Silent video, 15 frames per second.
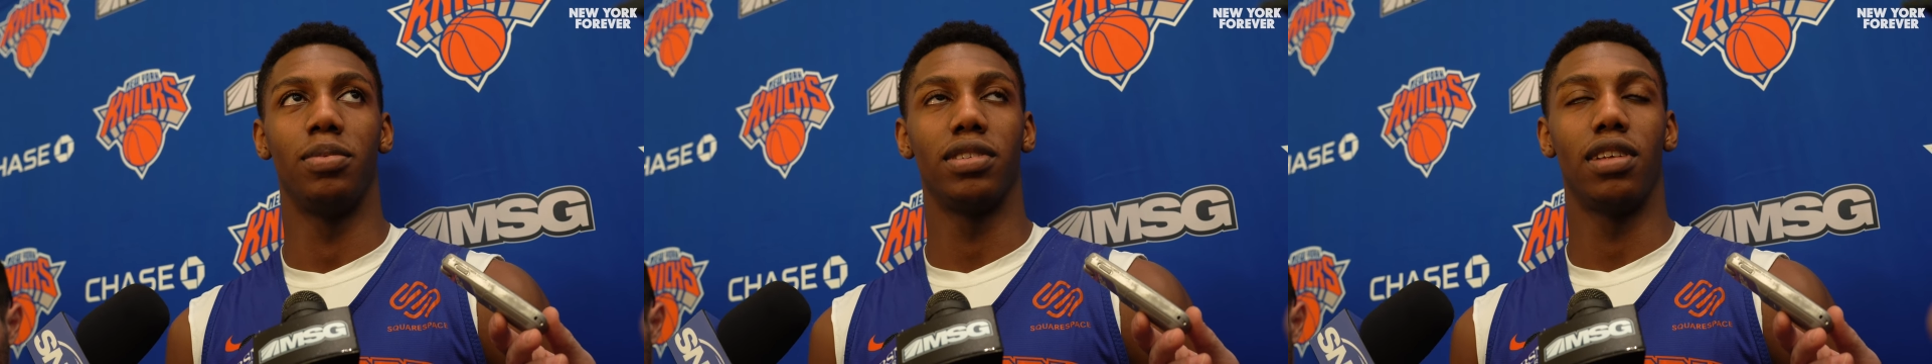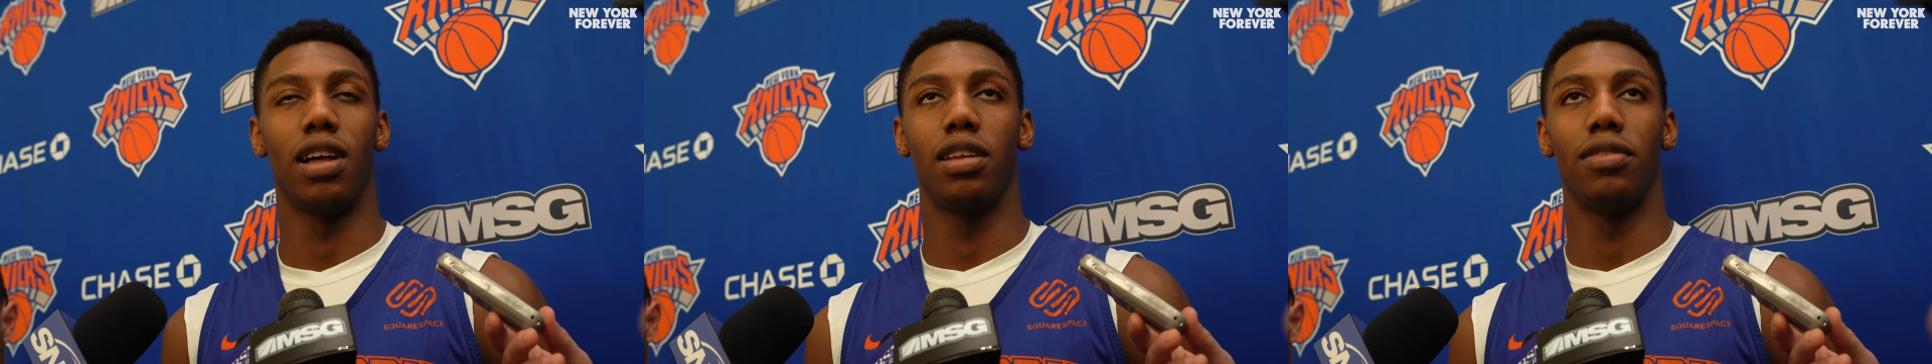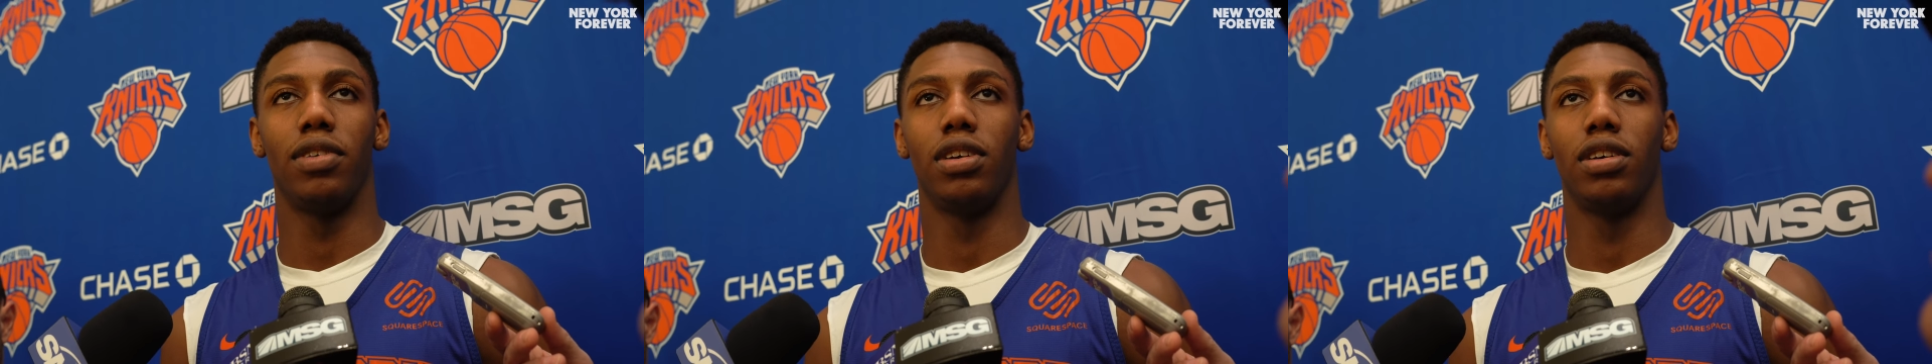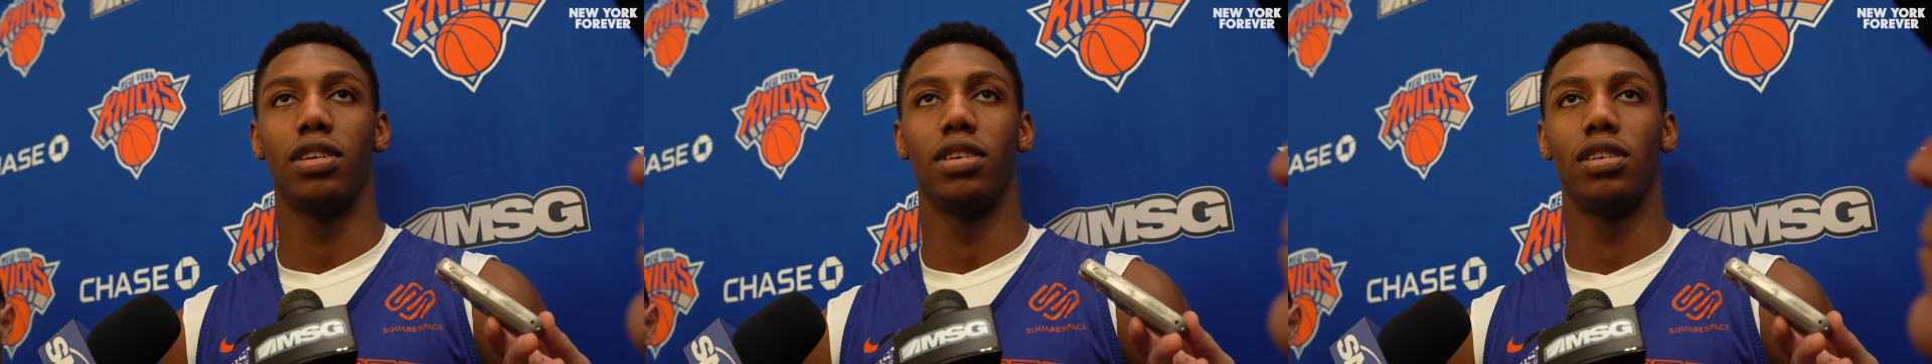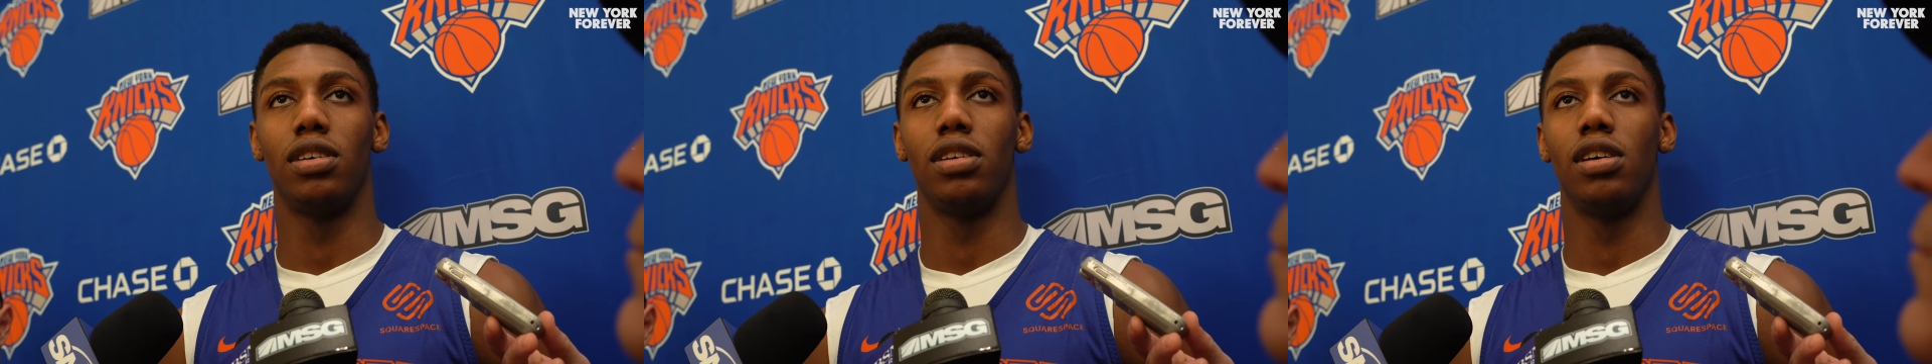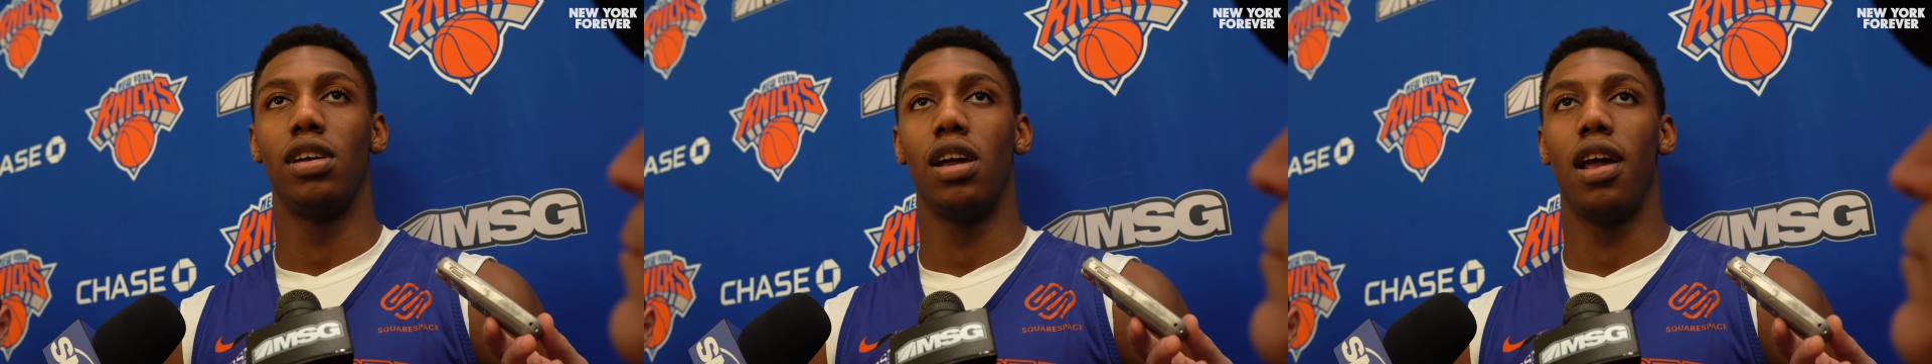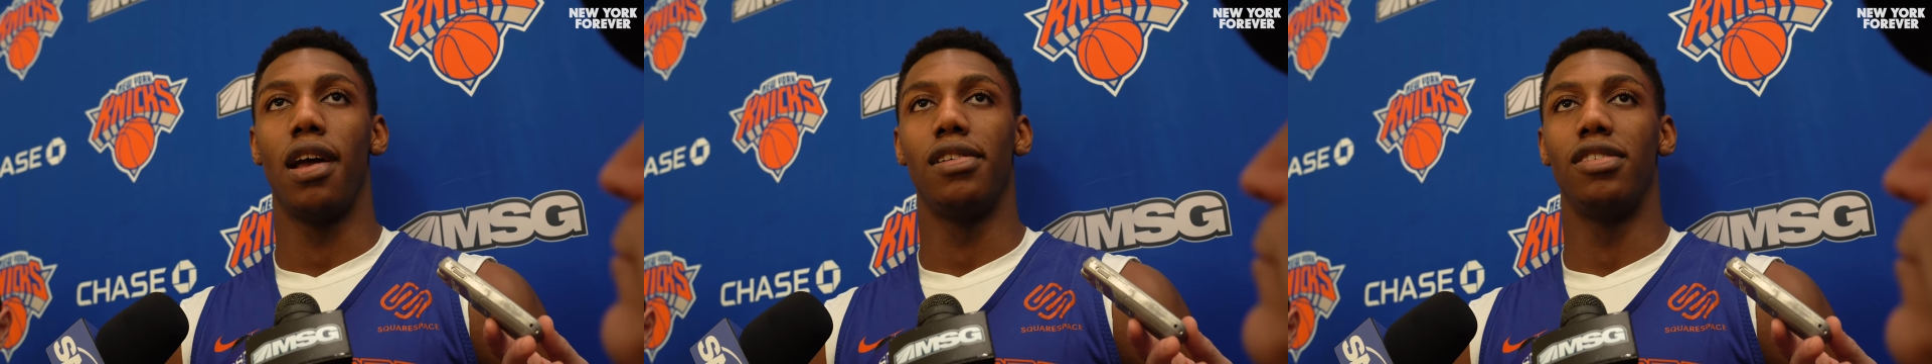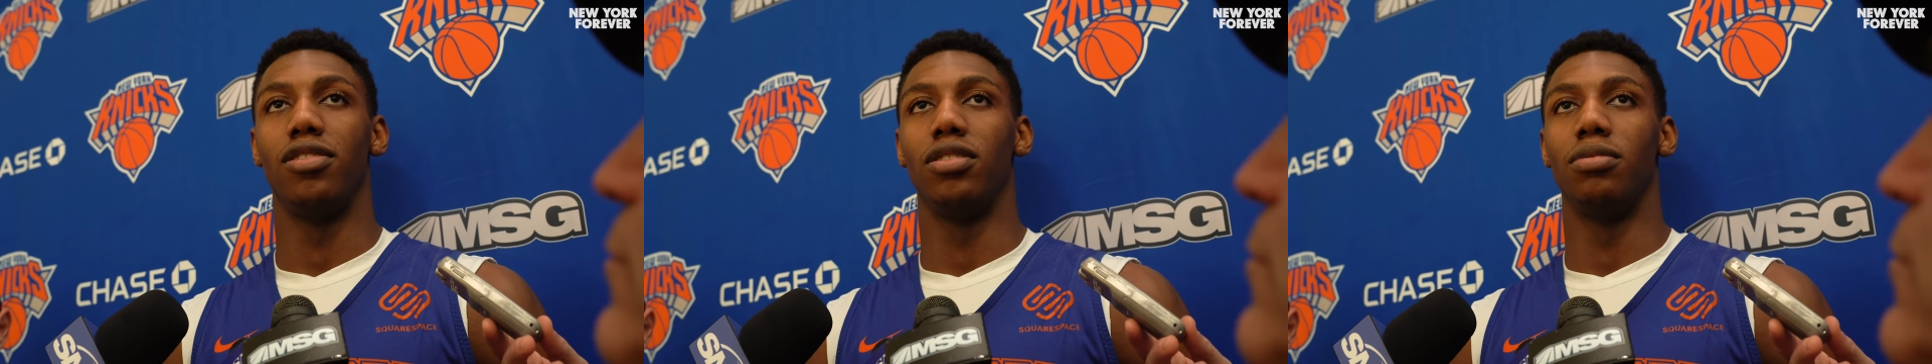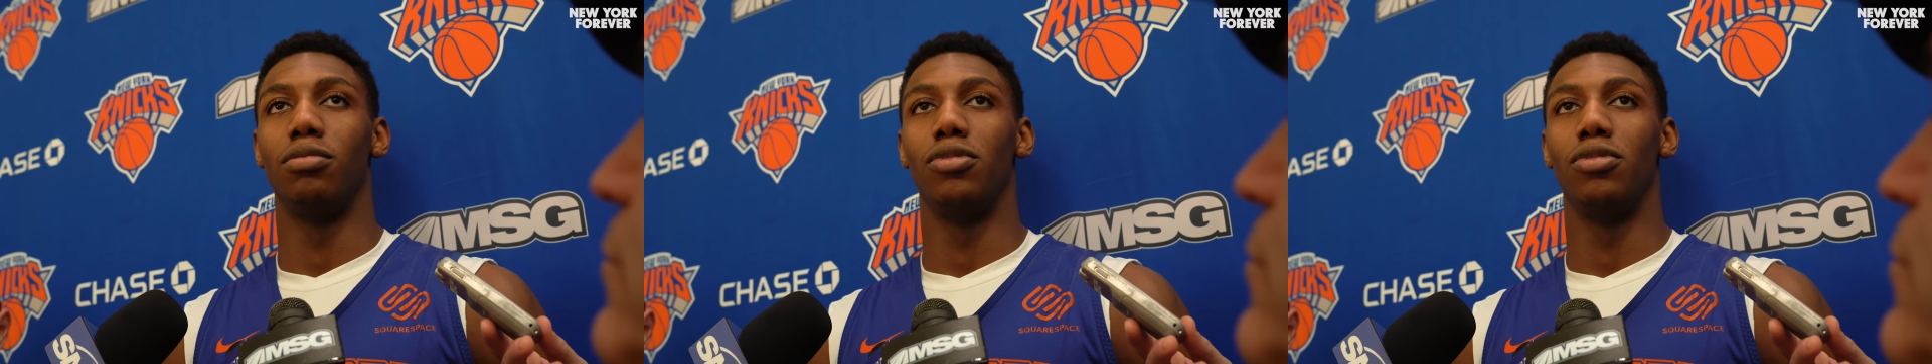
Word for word: It's not even a you know a